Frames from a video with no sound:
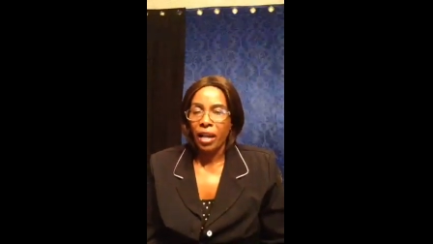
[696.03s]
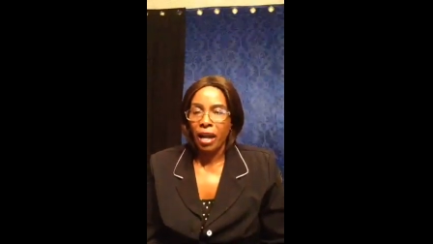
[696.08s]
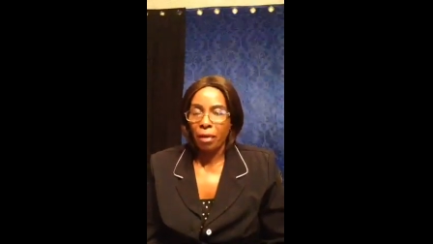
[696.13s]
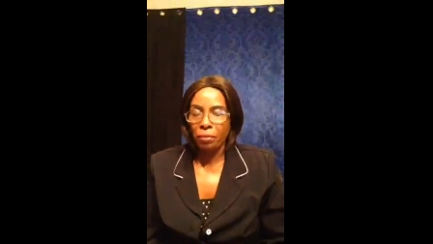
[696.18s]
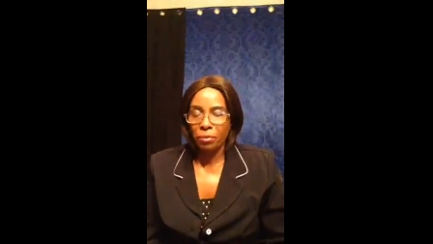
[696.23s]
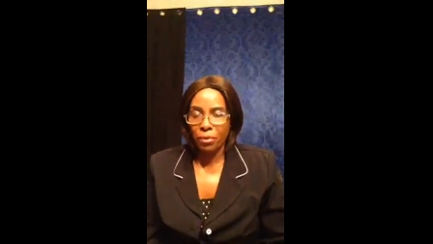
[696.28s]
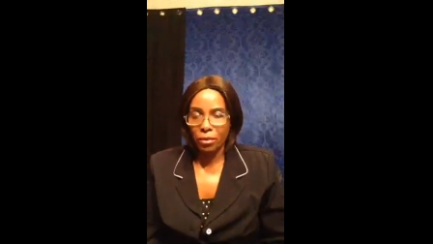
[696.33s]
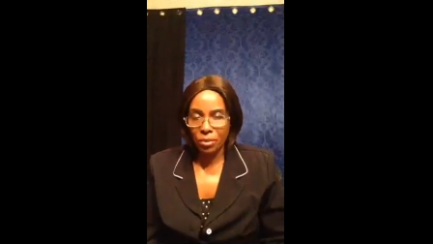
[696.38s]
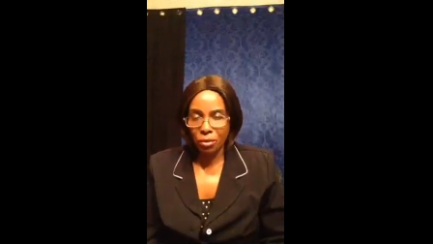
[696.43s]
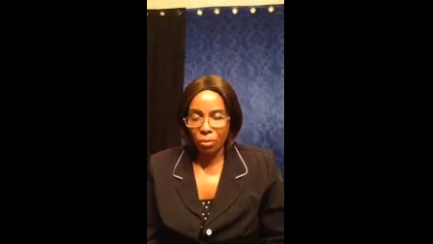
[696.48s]

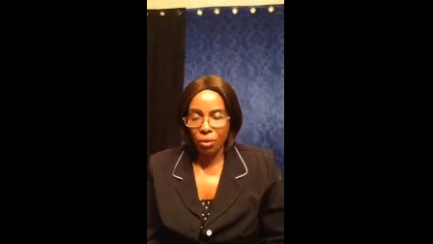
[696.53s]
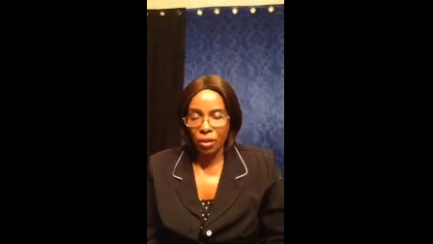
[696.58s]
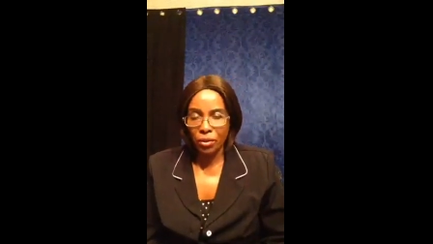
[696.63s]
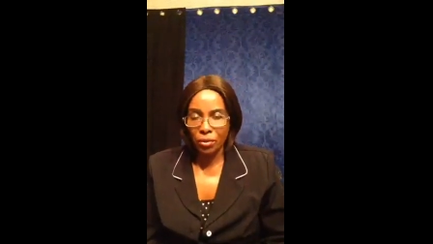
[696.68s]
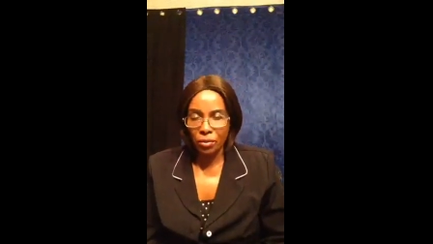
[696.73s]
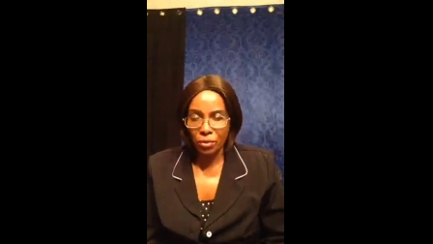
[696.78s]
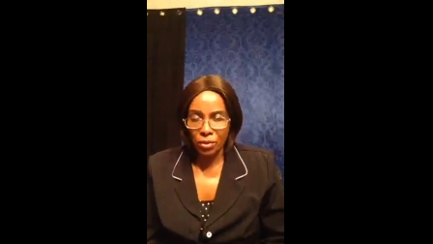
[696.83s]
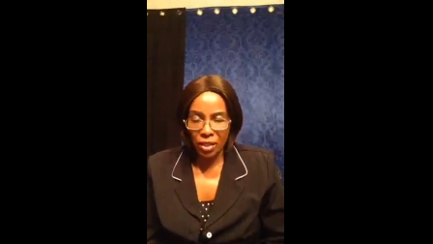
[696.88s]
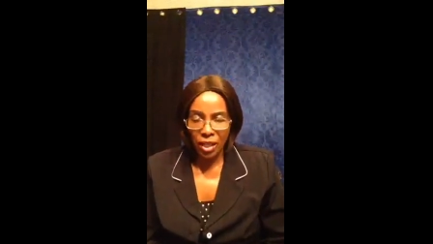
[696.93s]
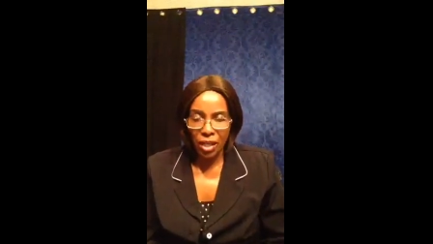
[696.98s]
I'm not going
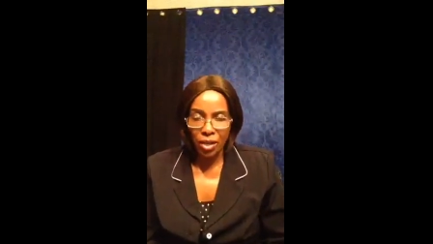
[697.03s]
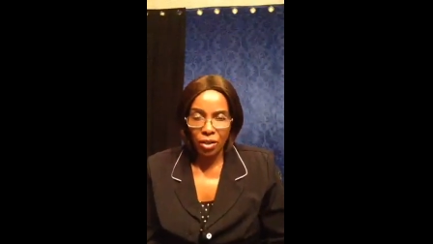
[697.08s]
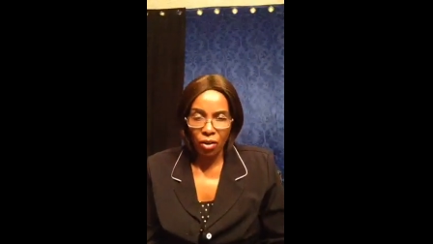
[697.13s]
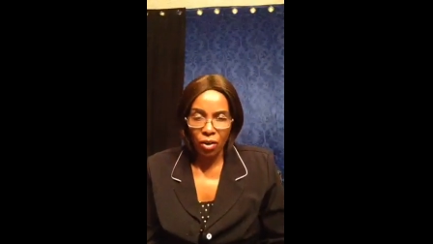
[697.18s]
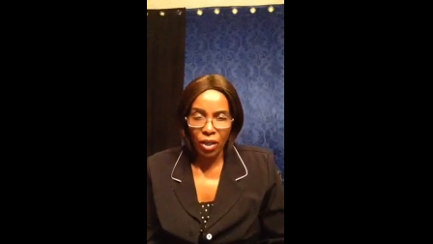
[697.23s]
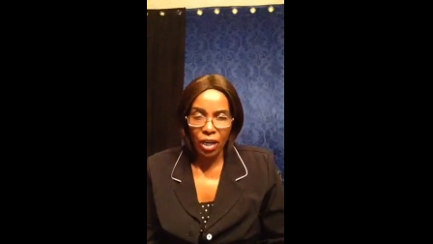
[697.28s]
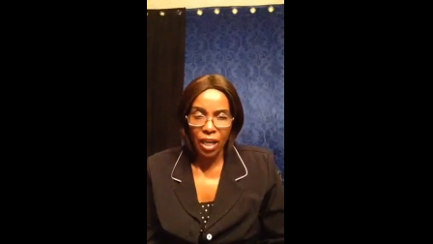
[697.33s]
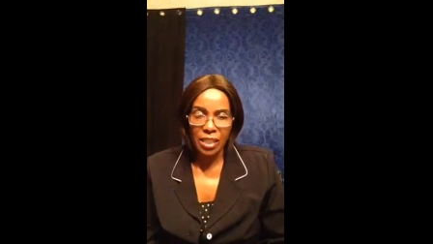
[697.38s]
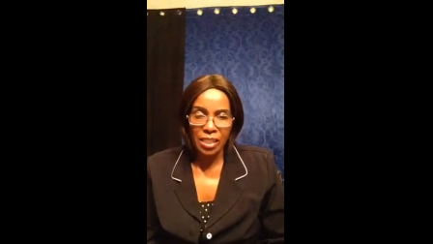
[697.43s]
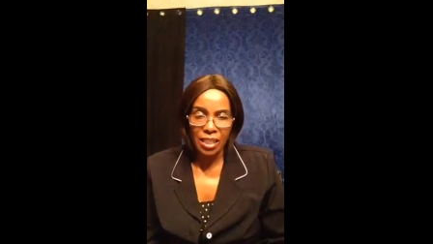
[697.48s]
to stay
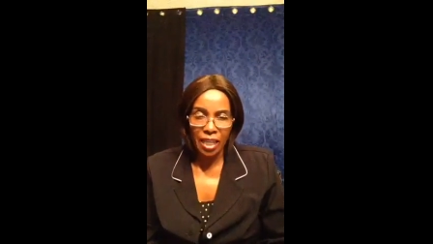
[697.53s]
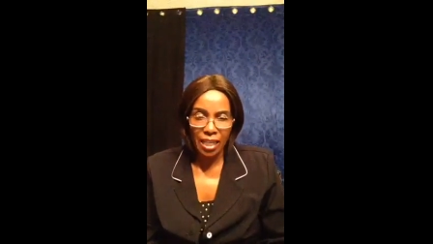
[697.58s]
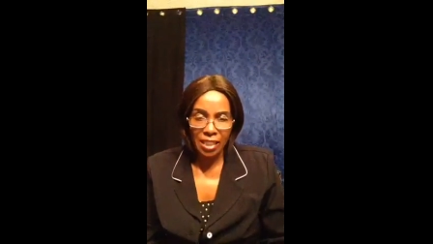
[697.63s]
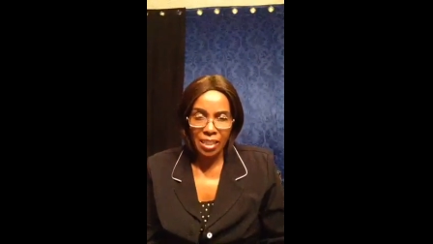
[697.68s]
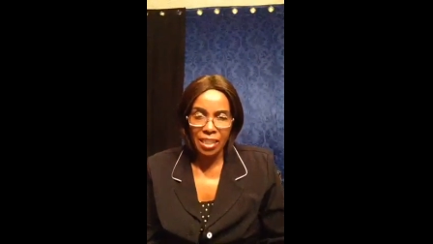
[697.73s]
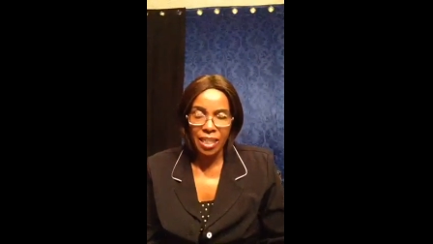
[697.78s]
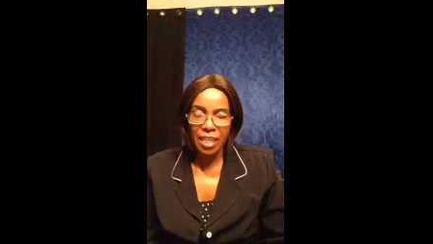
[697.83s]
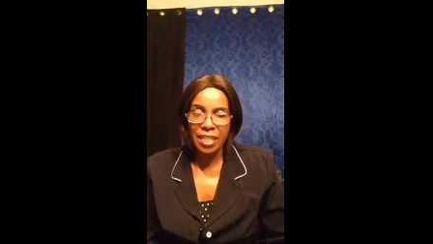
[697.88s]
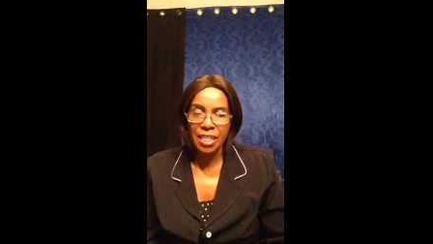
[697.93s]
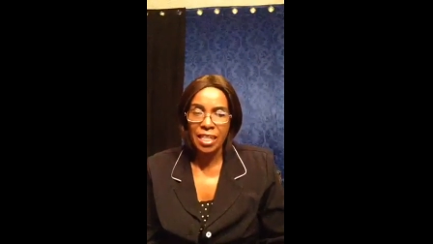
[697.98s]
long, as I
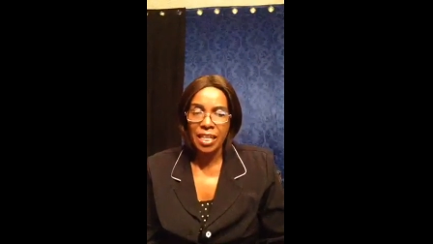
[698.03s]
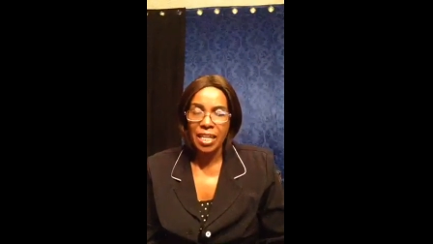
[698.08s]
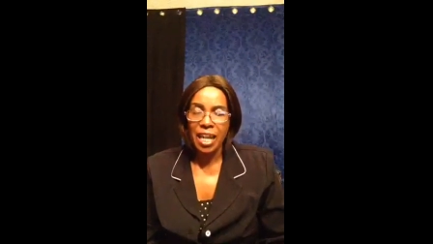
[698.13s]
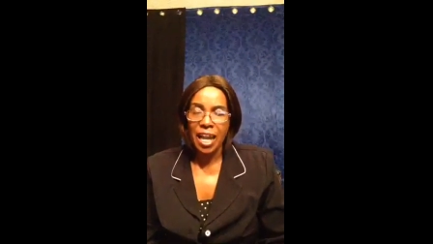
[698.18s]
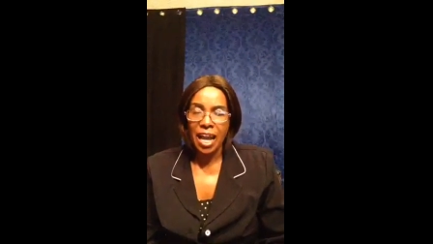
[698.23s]
said.